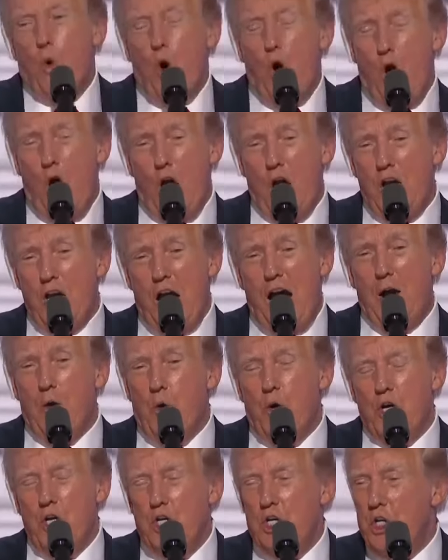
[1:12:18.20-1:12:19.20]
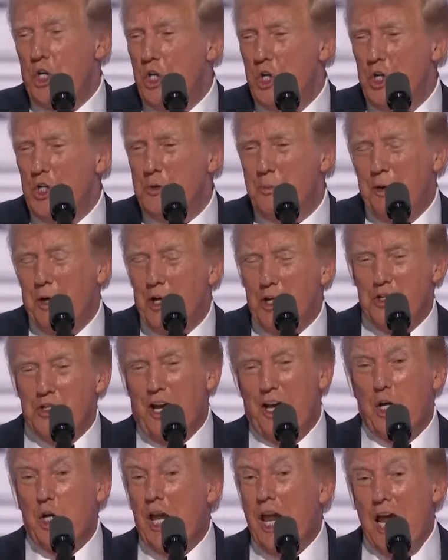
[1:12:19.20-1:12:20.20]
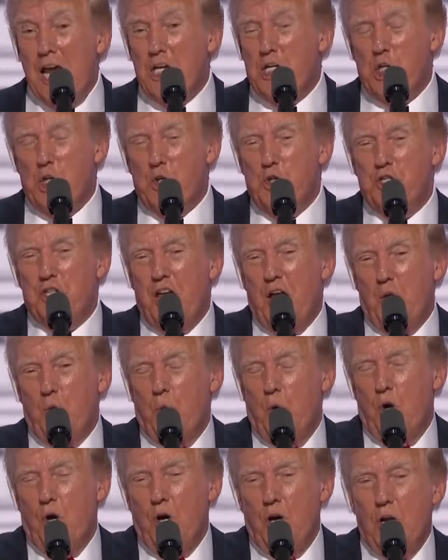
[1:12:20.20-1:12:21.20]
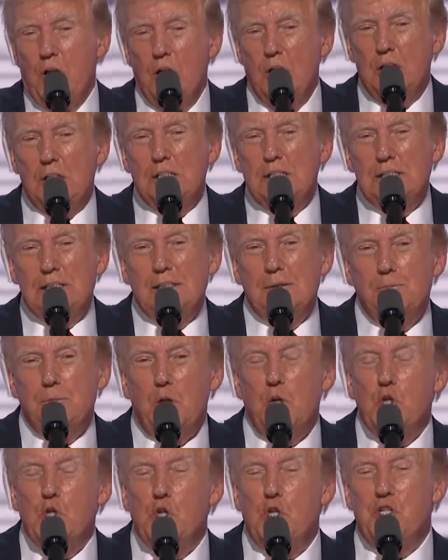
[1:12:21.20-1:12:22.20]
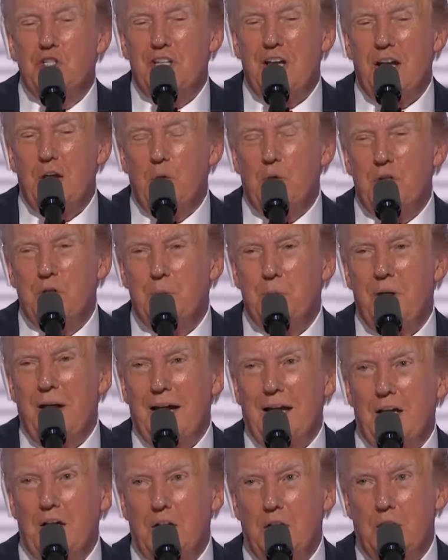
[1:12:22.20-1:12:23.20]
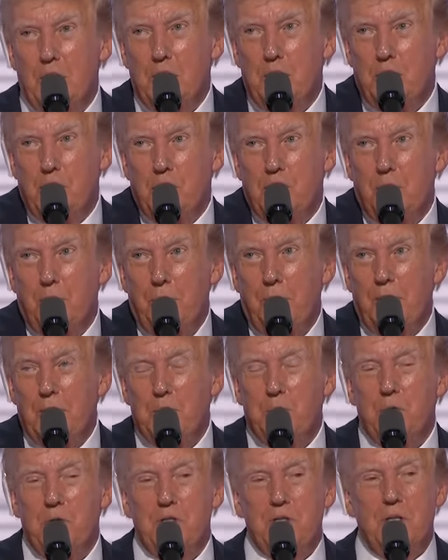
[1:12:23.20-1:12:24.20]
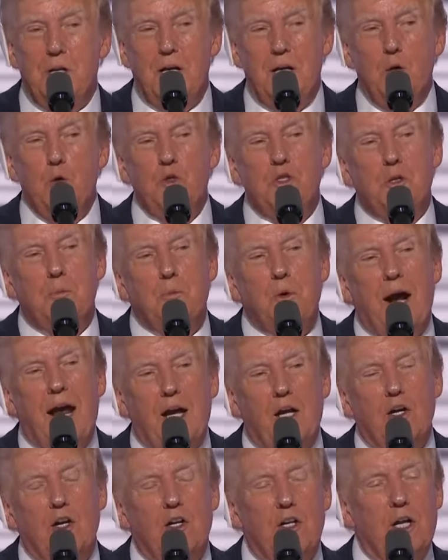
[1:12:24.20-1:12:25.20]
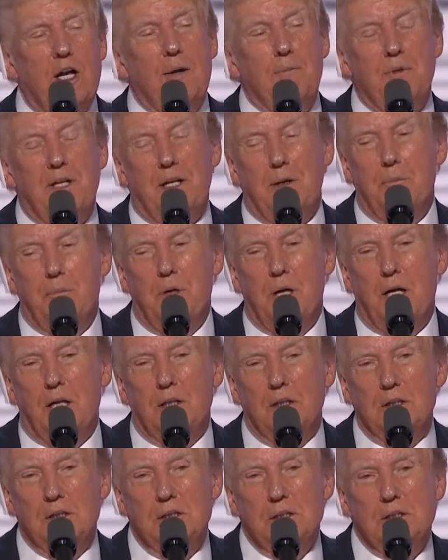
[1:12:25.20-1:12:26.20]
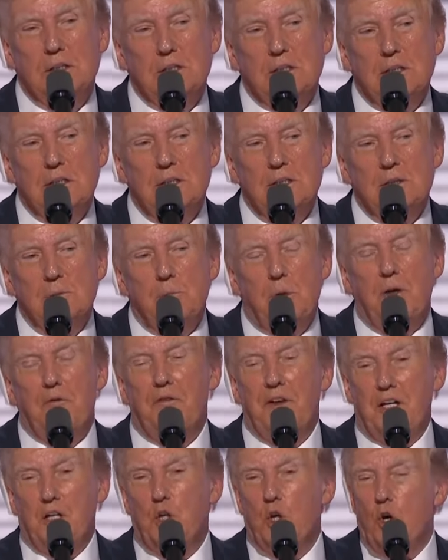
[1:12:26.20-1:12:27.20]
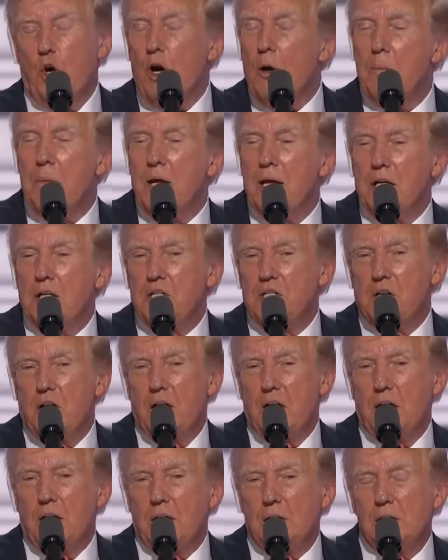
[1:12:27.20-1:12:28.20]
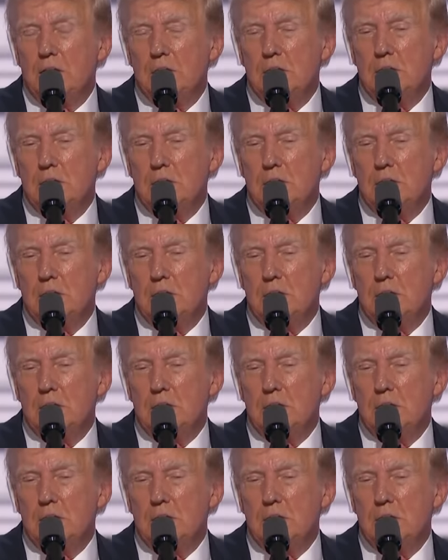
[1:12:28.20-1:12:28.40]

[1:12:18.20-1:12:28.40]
word I wouldn't use because I can't use that word because you'd say it was braggadocious. The press would say, he was a braggart. I'm not a braggart. But Viktor Orban said it.